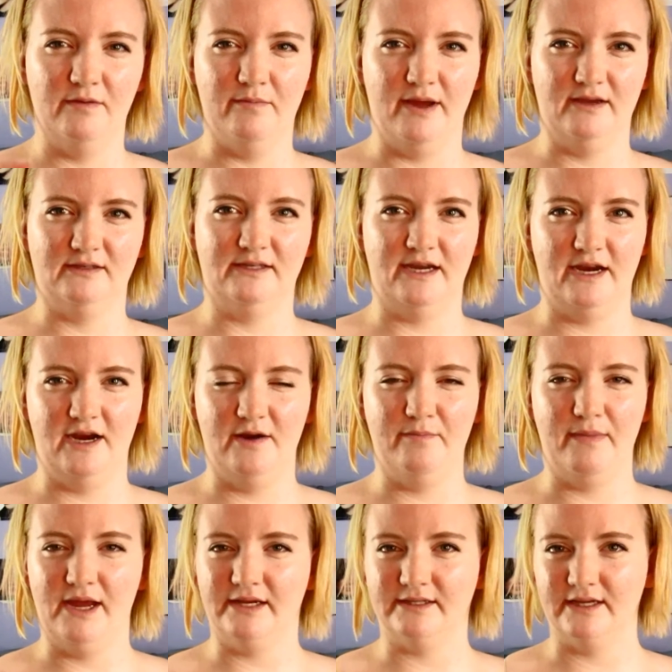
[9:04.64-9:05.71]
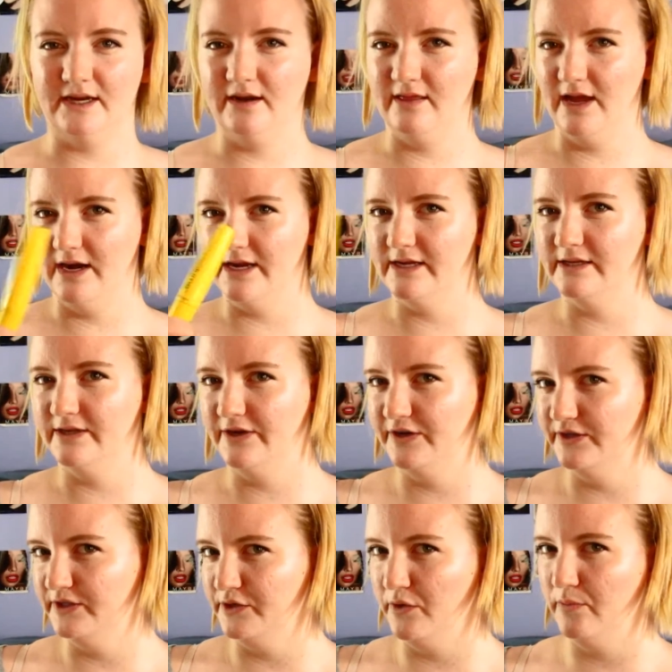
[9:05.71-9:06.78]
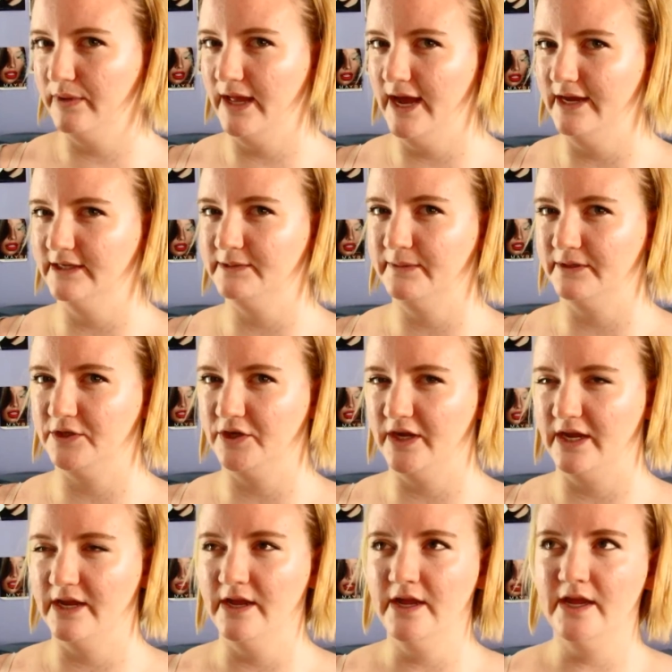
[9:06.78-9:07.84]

the mascara makes it a lot easier to apply, especially